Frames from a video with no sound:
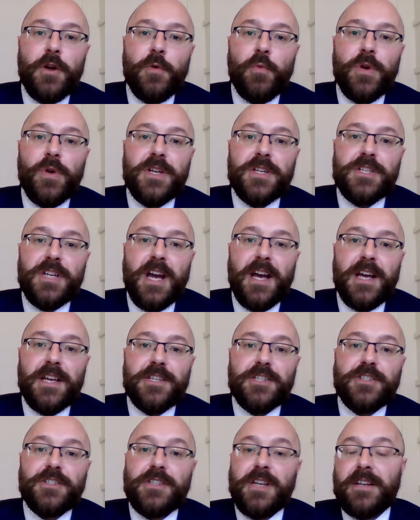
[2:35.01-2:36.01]
which has
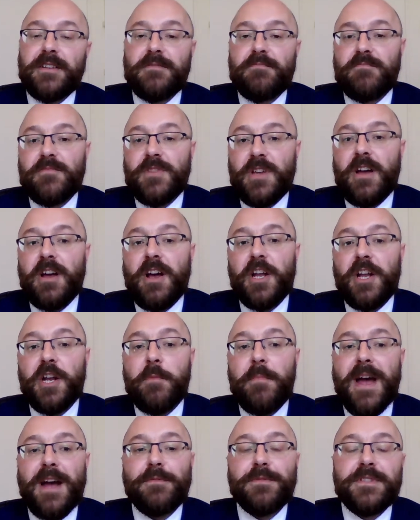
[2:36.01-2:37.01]
shed an
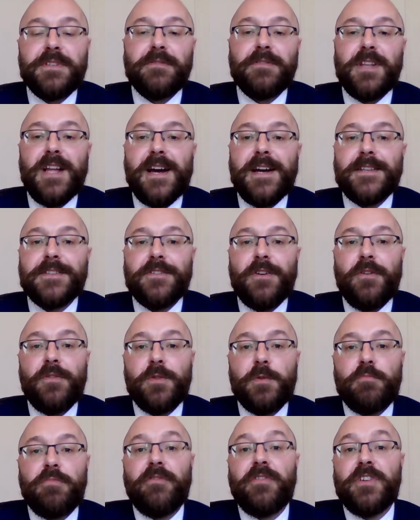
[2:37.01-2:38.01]
amount of light on
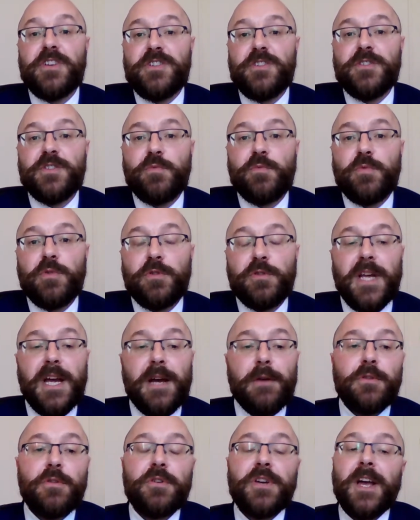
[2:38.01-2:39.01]
the provisions we'll now
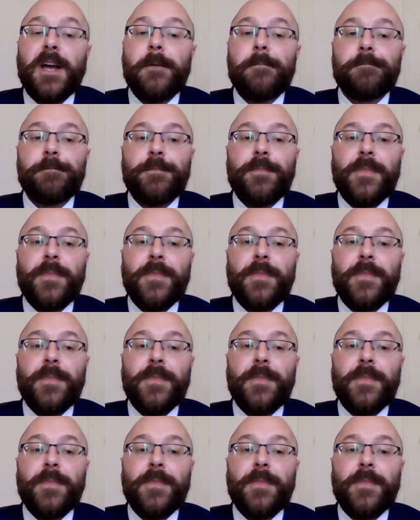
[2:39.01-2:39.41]
look at.